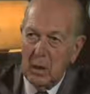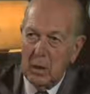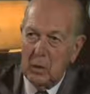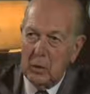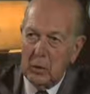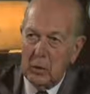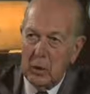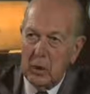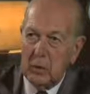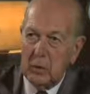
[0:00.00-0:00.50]

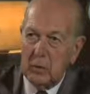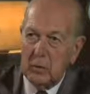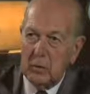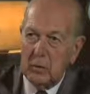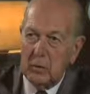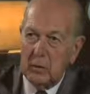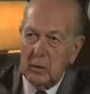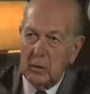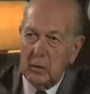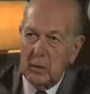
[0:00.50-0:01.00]
Oh,
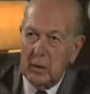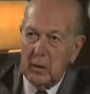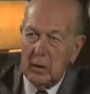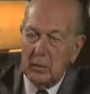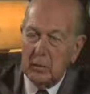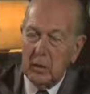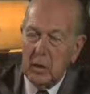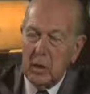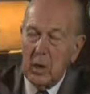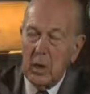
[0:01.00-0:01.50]
yes, uh,
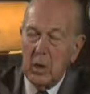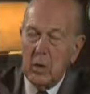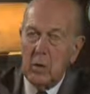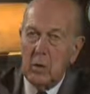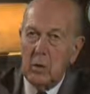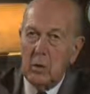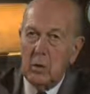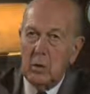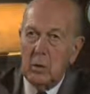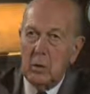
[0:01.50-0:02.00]
yes.
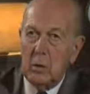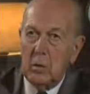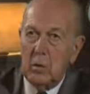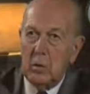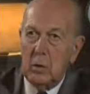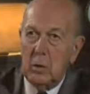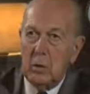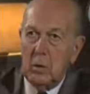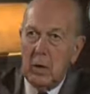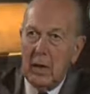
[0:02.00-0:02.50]

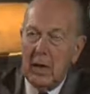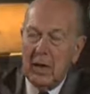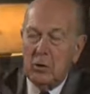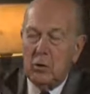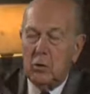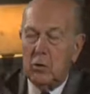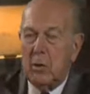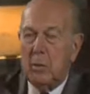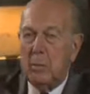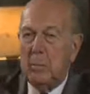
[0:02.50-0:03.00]

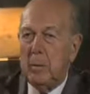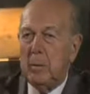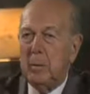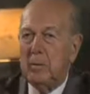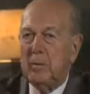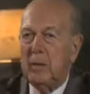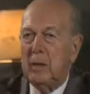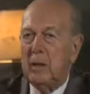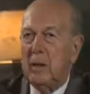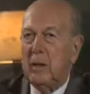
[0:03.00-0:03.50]
Actually,
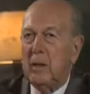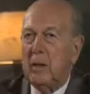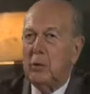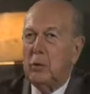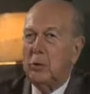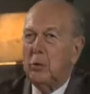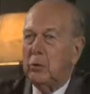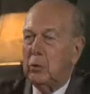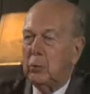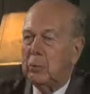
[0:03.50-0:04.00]
people say, Are
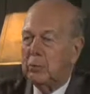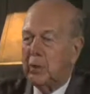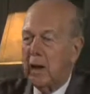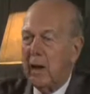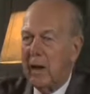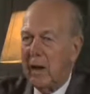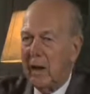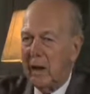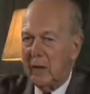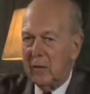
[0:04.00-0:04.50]
you
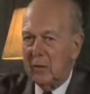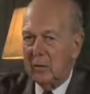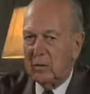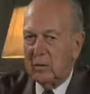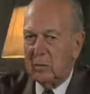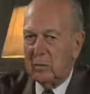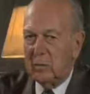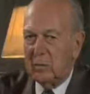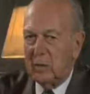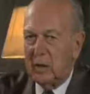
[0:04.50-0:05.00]

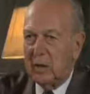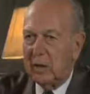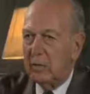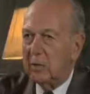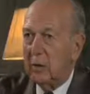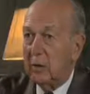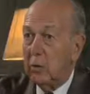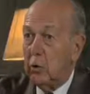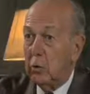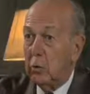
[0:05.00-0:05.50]
surprised I
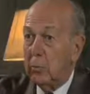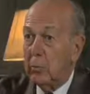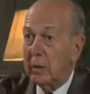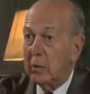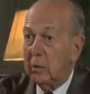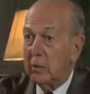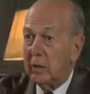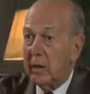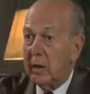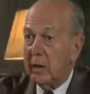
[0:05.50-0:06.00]
say, No,
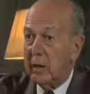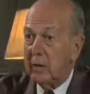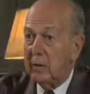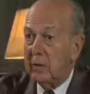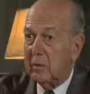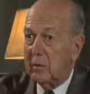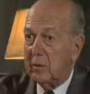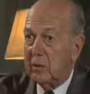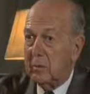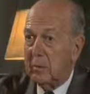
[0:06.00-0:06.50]
because I had
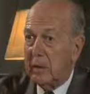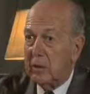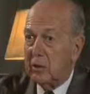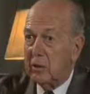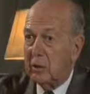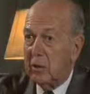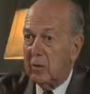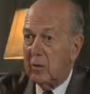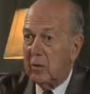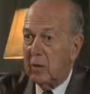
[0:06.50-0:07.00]
the
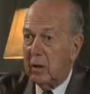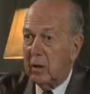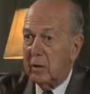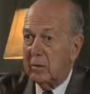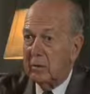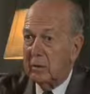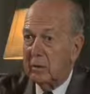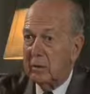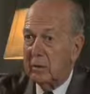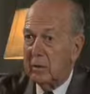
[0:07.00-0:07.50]
dimension of
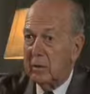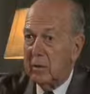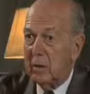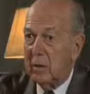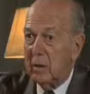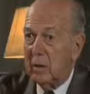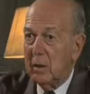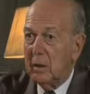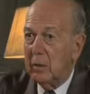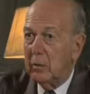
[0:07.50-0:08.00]
Harvard.
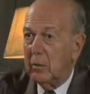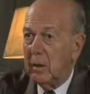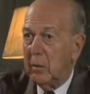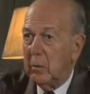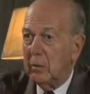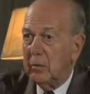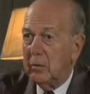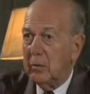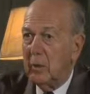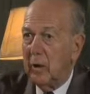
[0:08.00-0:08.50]
When I
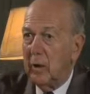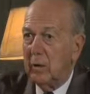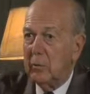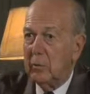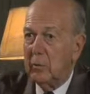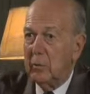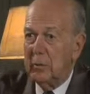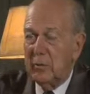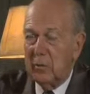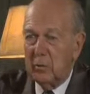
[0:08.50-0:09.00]
was at
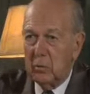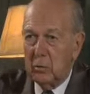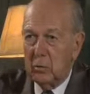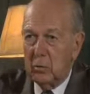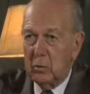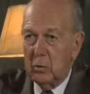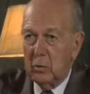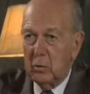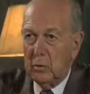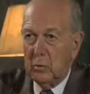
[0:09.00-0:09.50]
Harvard Business
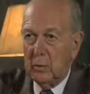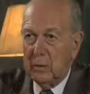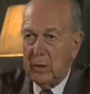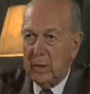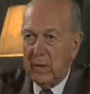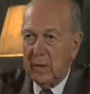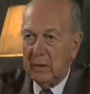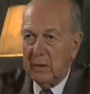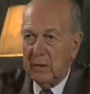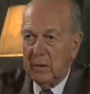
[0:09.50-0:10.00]
School, we
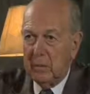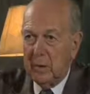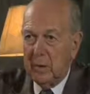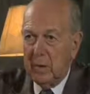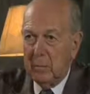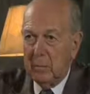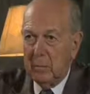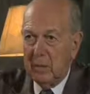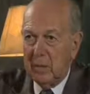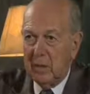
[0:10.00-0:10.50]
had an
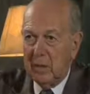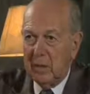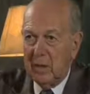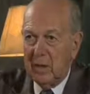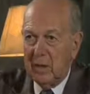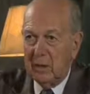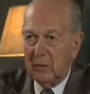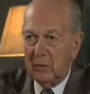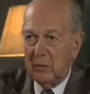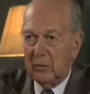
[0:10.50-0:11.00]
MBA
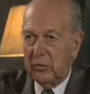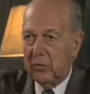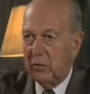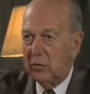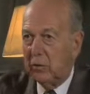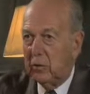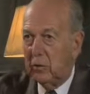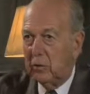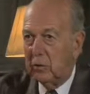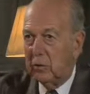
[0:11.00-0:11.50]
class of
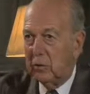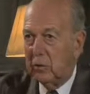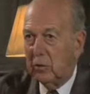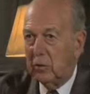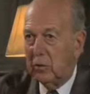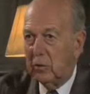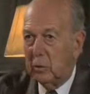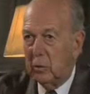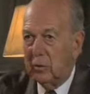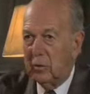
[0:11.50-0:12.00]

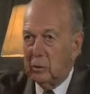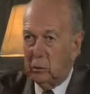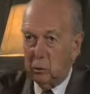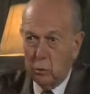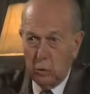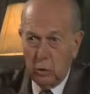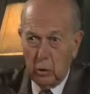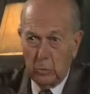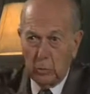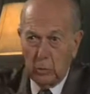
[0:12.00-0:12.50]
600. It was a
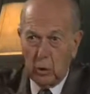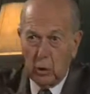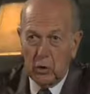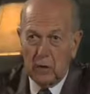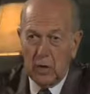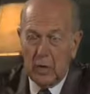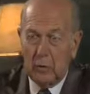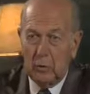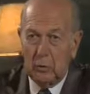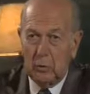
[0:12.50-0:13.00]
two year
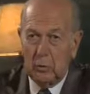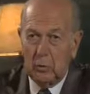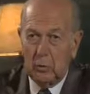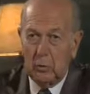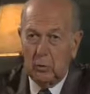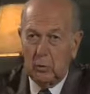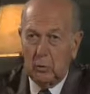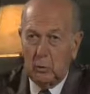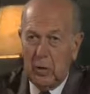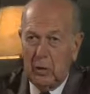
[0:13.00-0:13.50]
program, so there
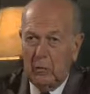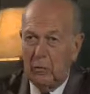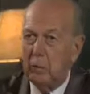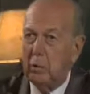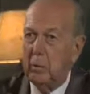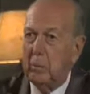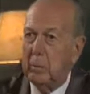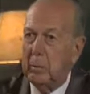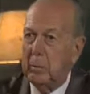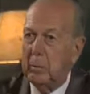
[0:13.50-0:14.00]
were
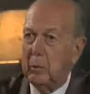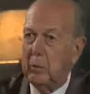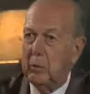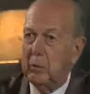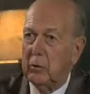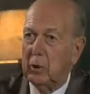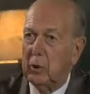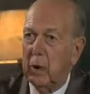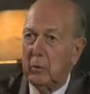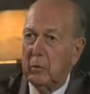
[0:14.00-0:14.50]
1,200 people on
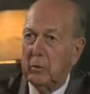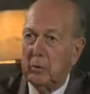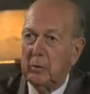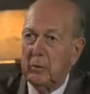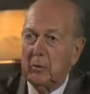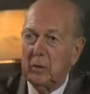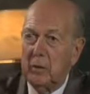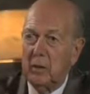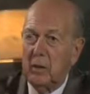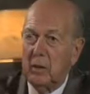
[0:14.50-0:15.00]
the
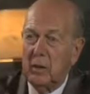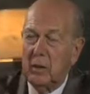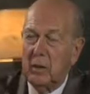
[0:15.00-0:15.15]
campus.